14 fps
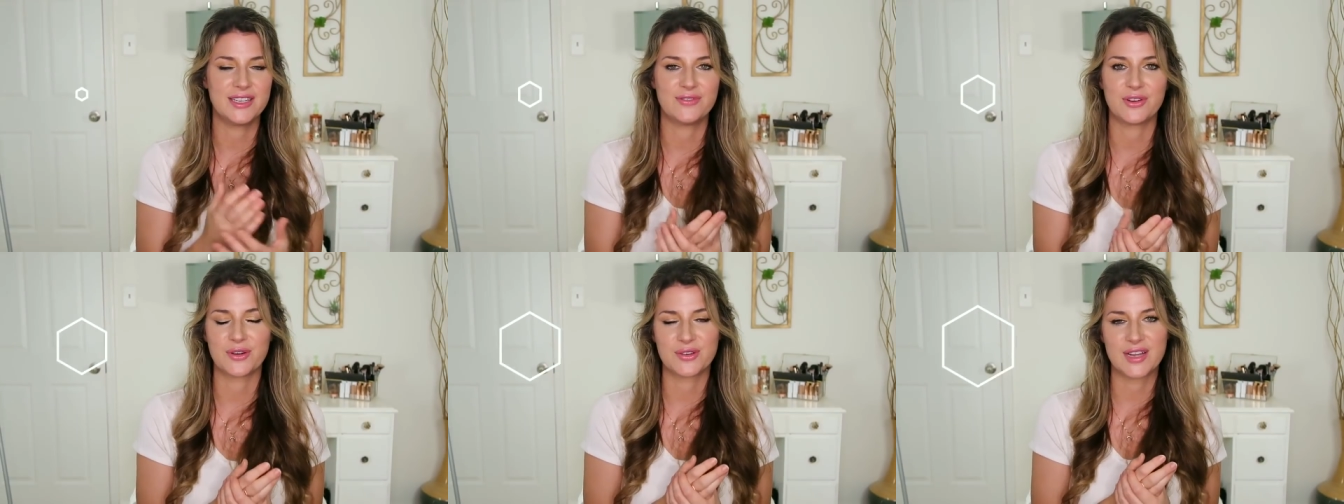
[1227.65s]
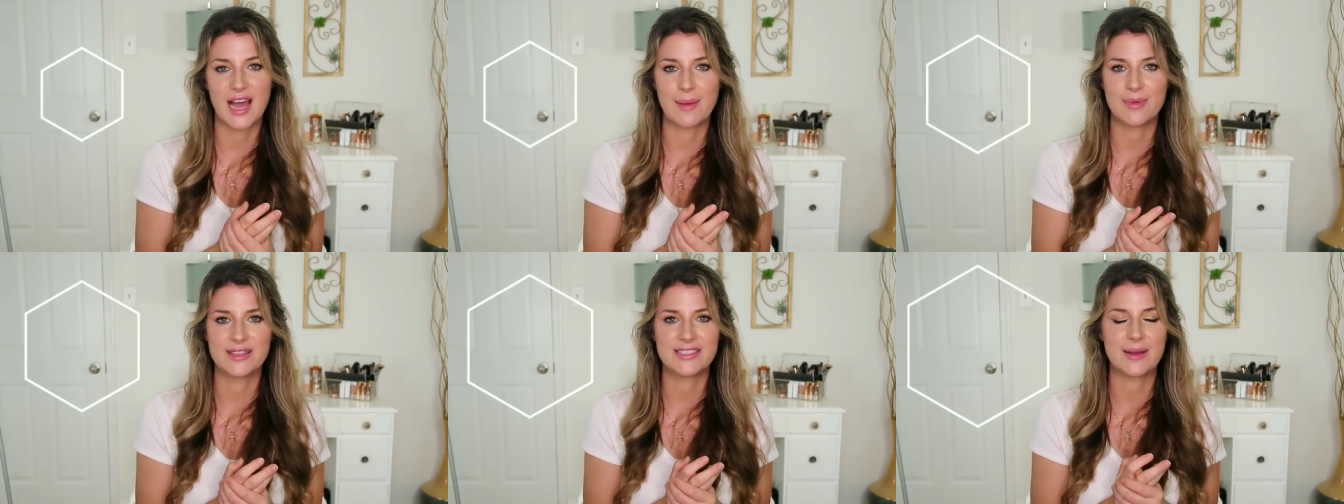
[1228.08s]
Leave your
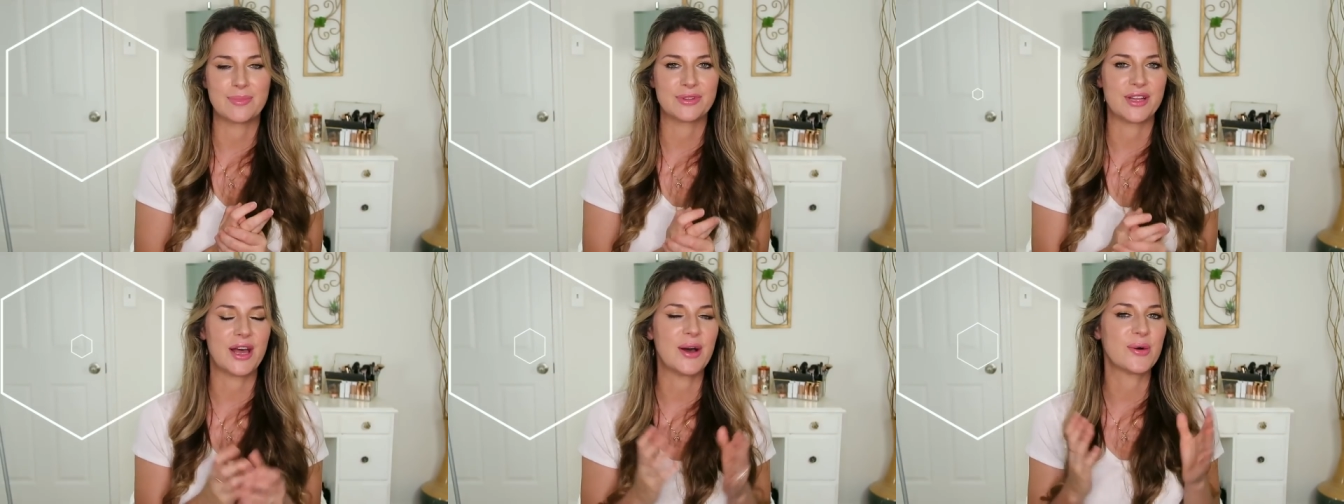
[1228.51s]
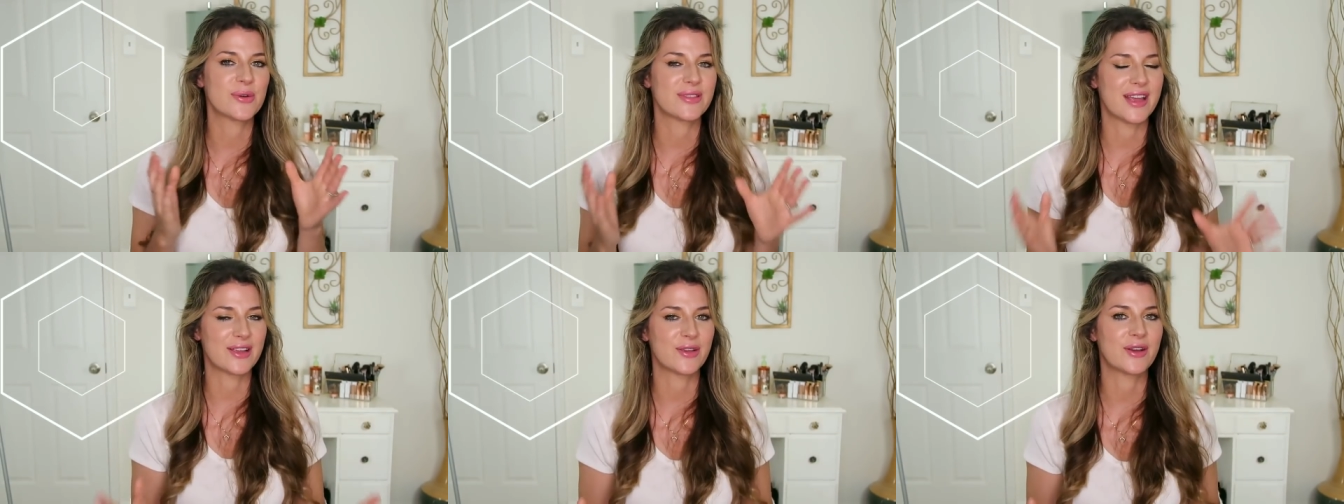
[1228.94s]
comments down
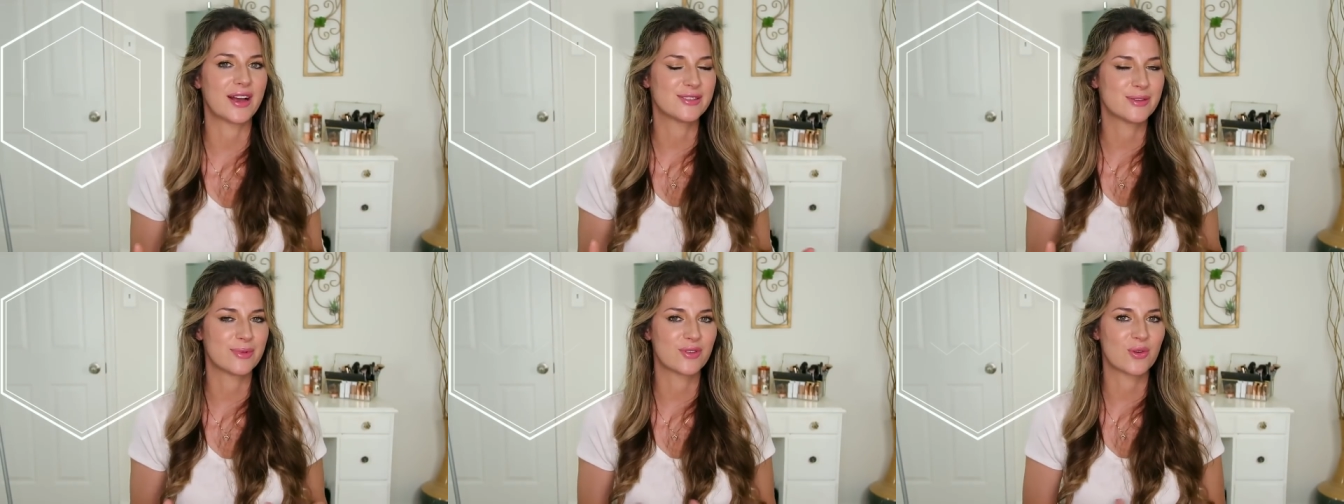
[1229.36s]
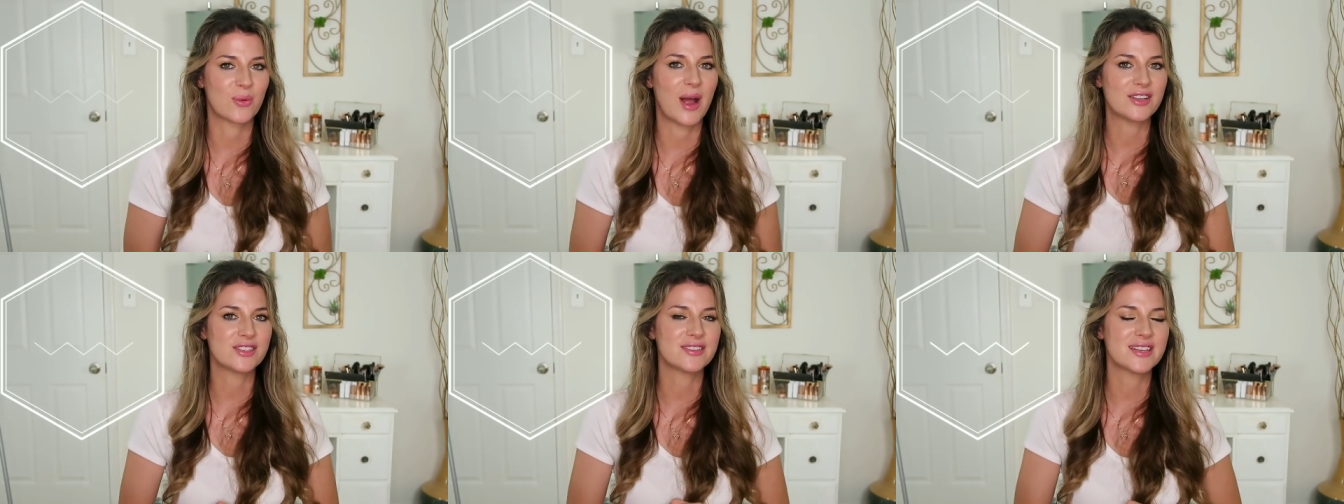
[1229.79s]
below. Thank you guys so much for
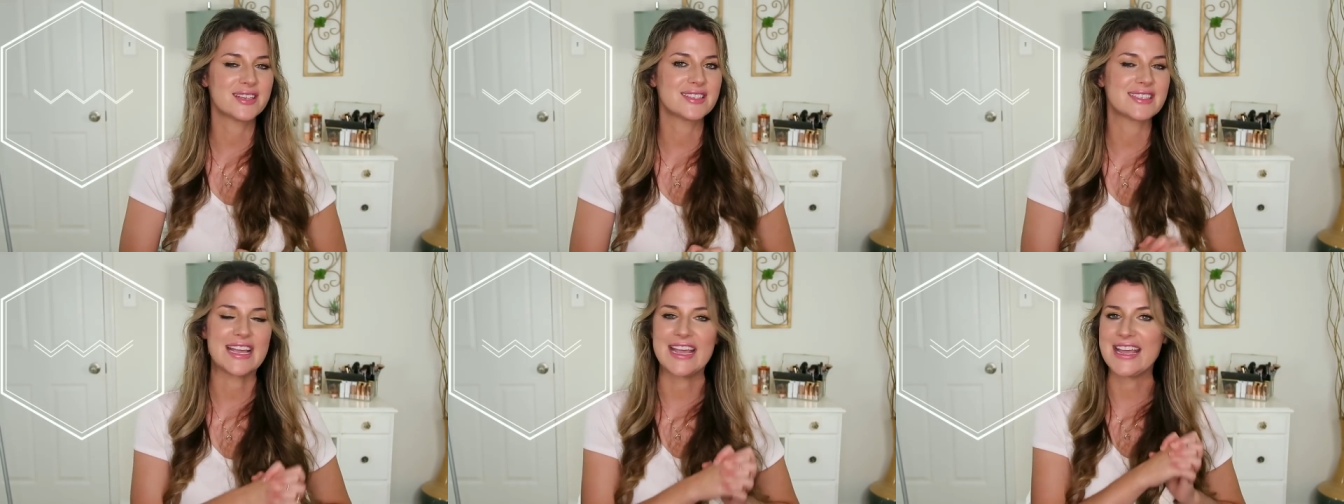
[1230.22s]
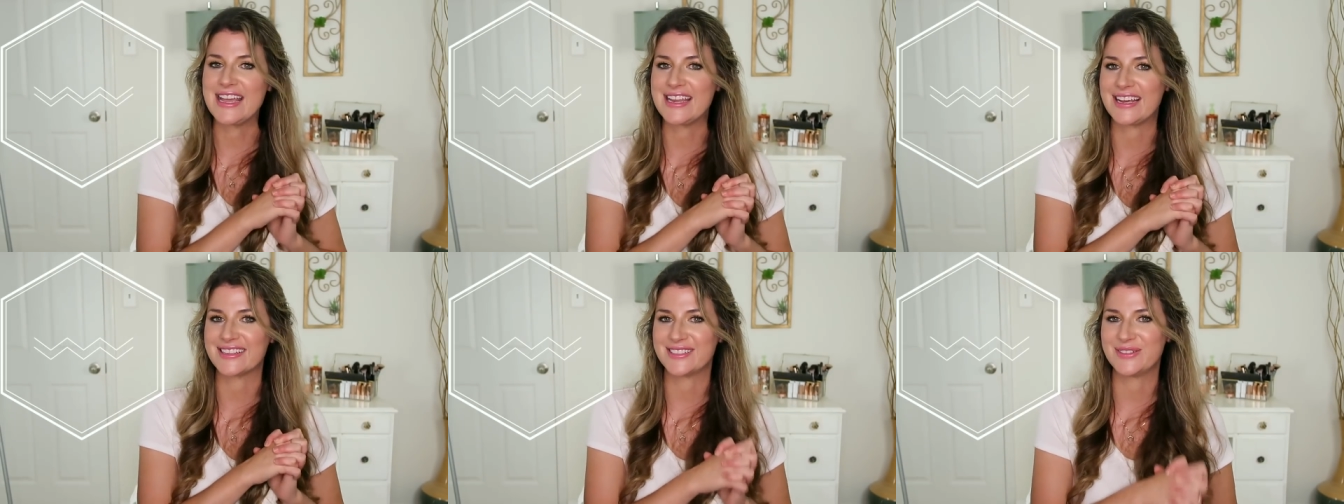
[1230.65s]
watching this,
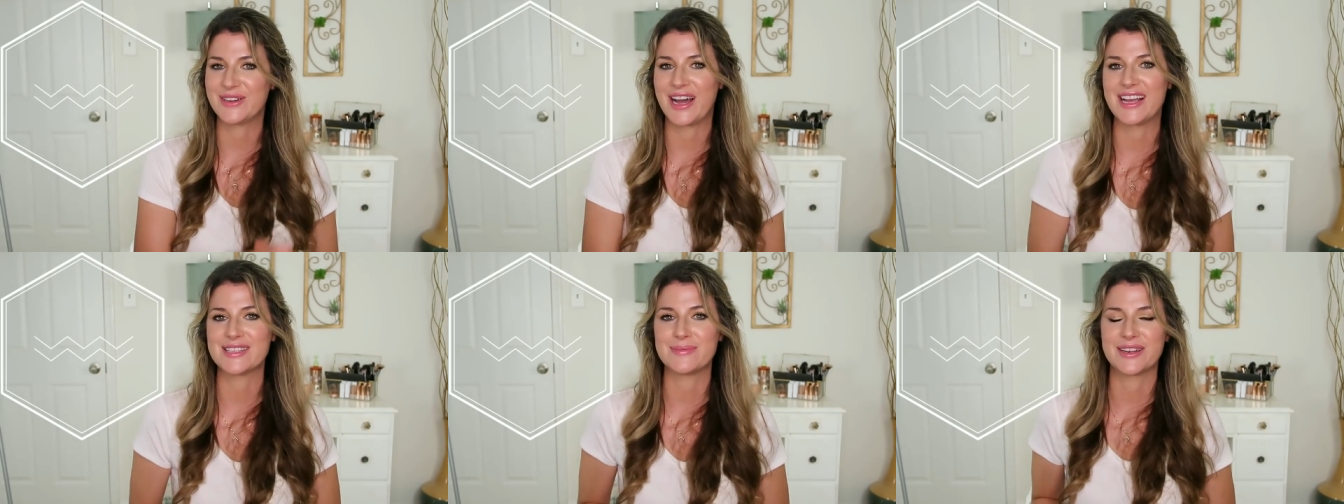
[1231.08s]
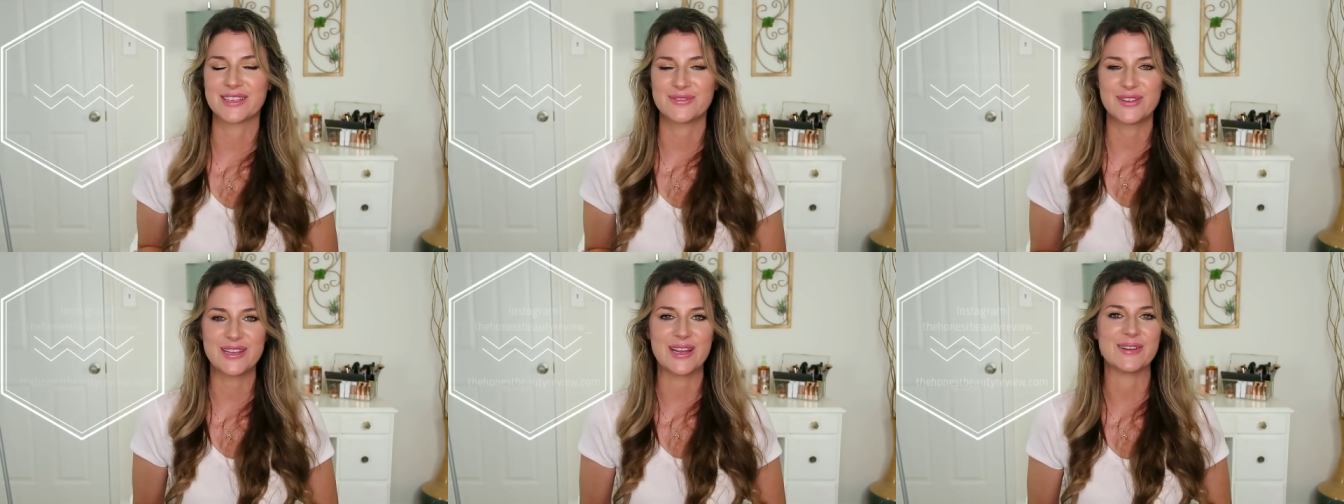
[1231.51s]
and I'll see you guys in my
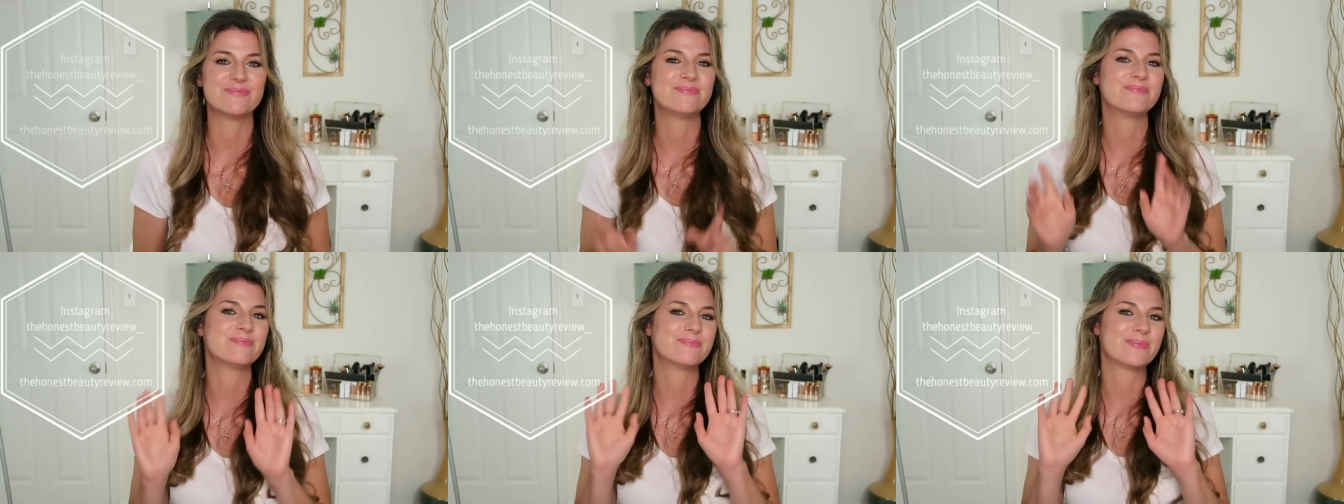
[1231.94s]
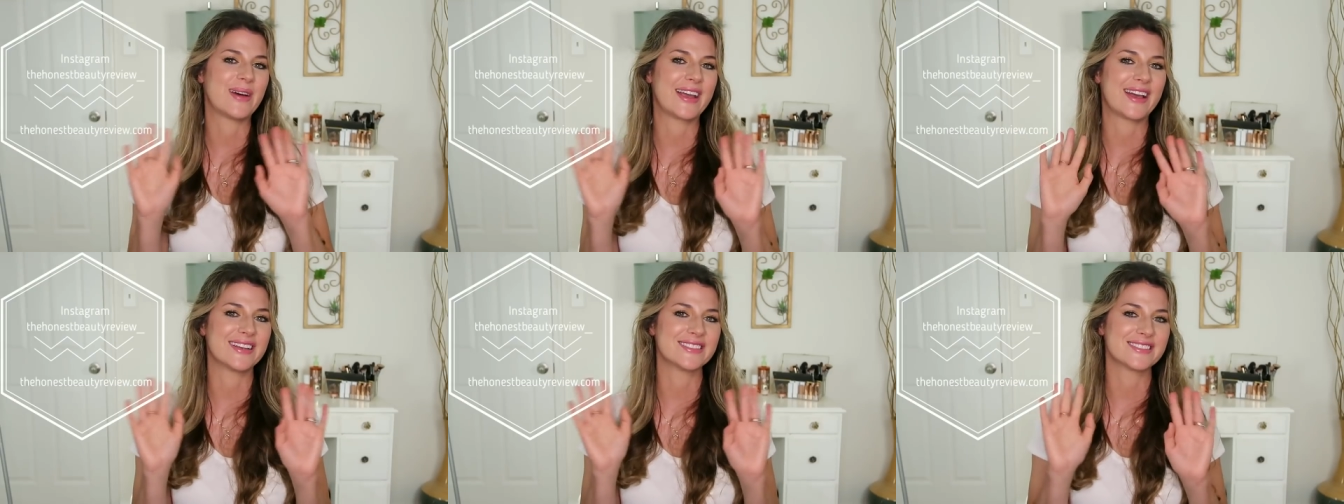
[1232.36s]
next video.
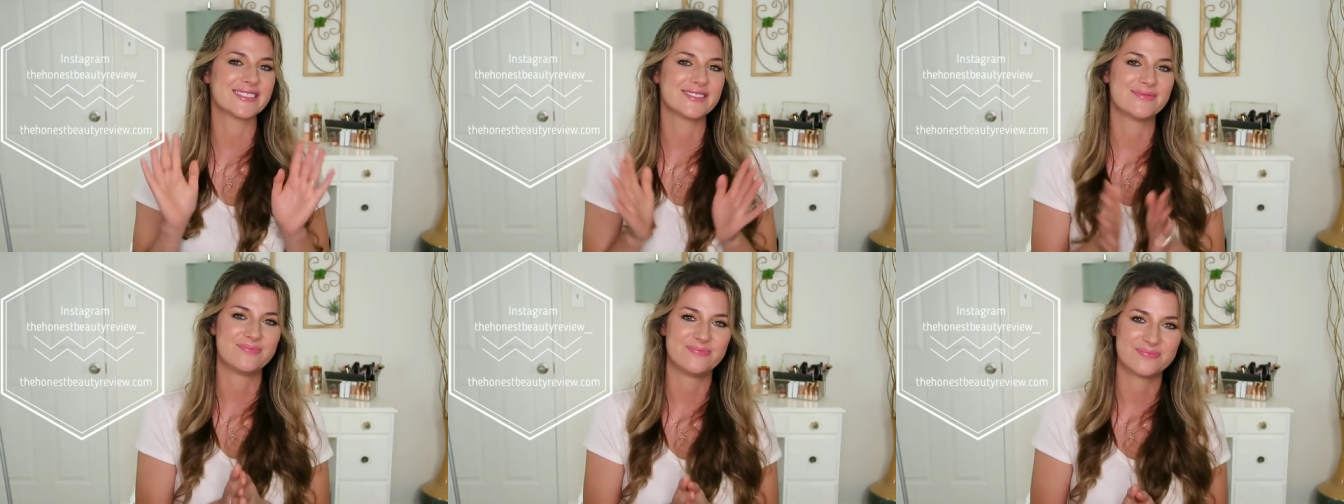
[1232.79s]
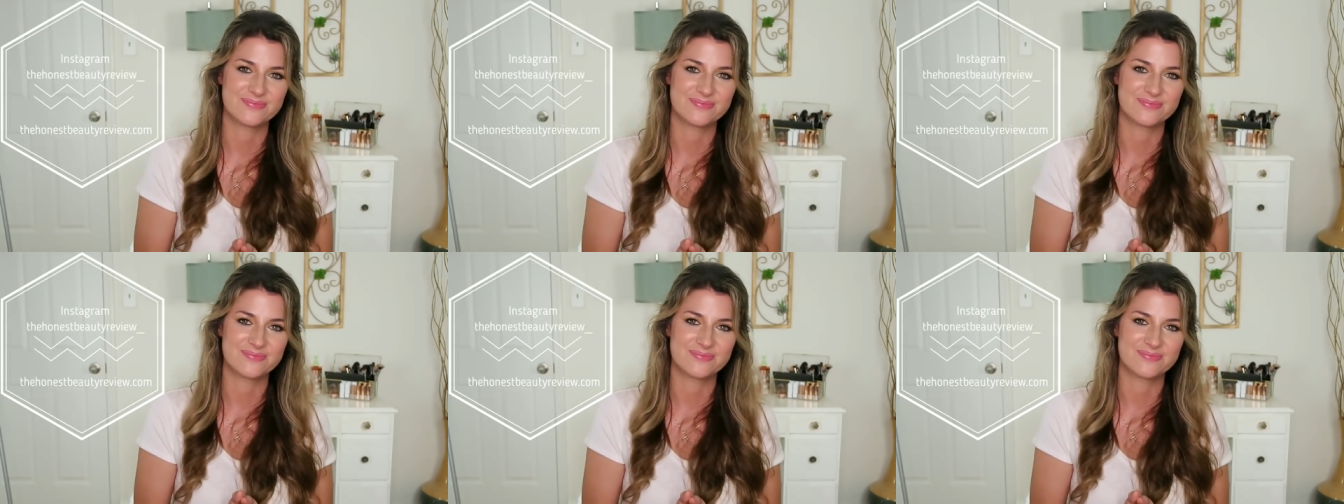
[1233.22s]
Bye, guys.